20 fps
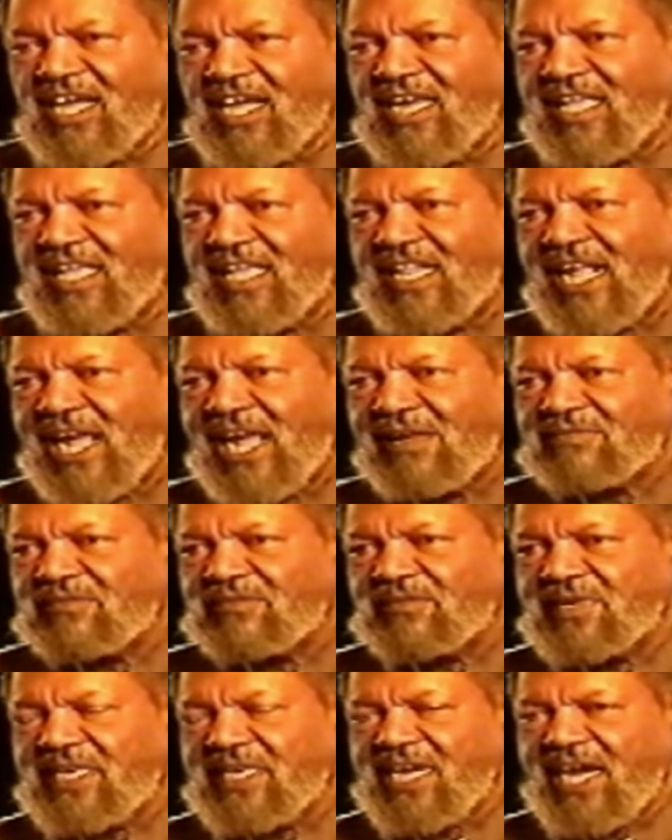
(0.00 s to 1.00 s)
And
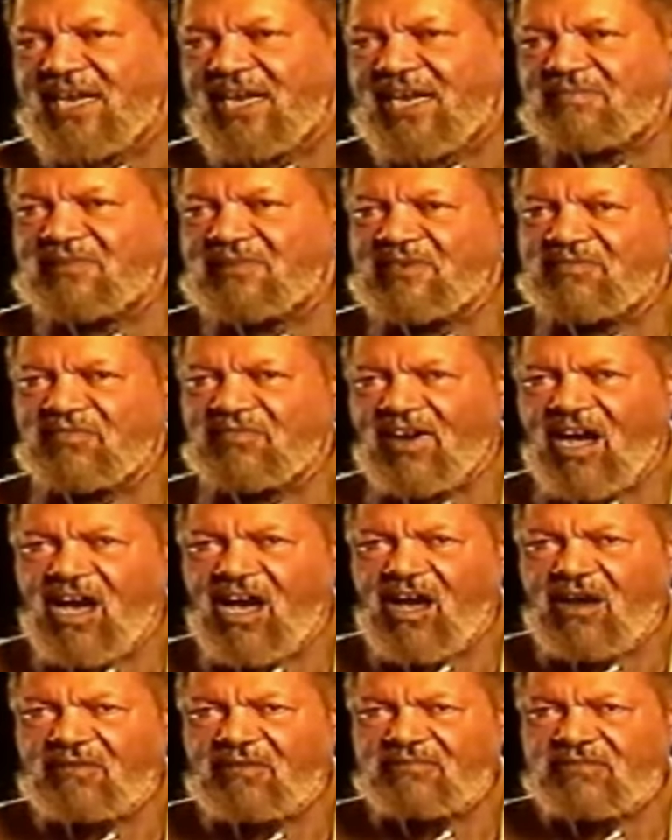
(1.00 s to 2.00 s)
after we got them
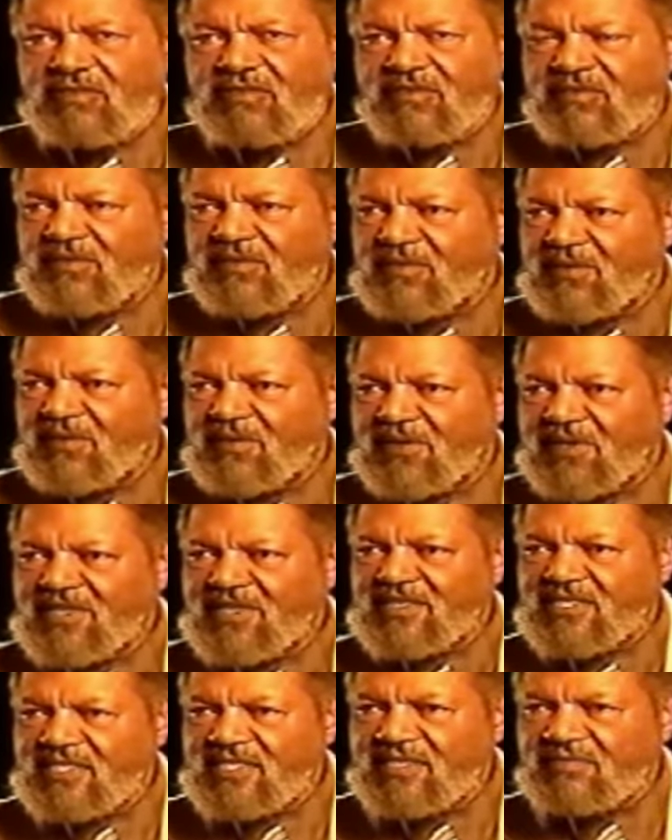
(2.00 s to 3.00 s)
involved
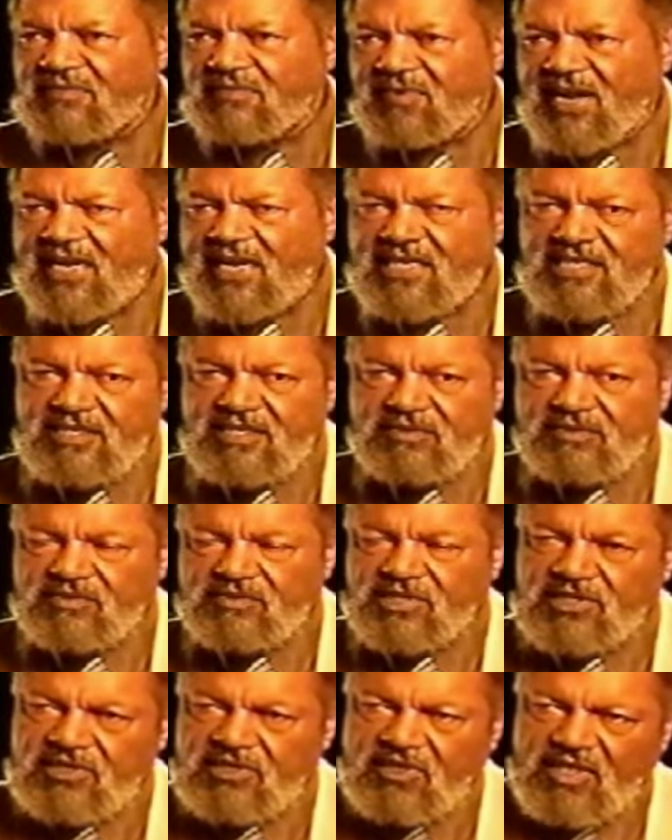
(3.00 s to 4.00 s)
in civil rights,
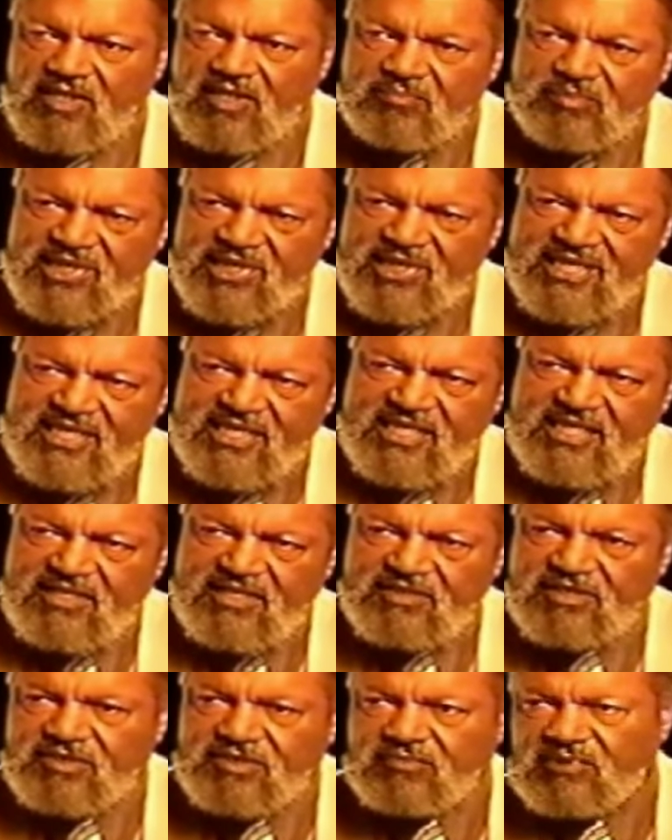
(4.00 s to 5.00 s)
we started
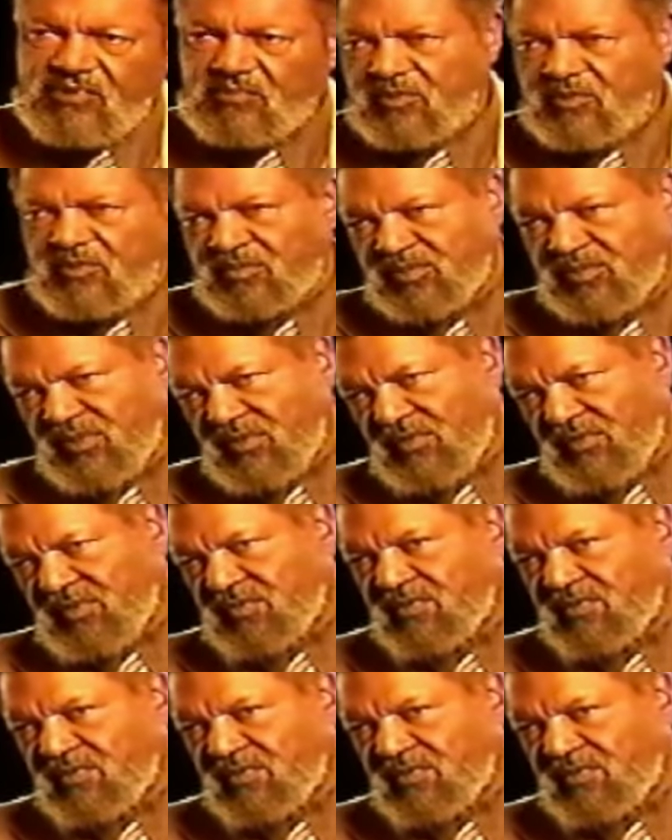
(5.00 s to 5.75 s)
picketing the swimming pool.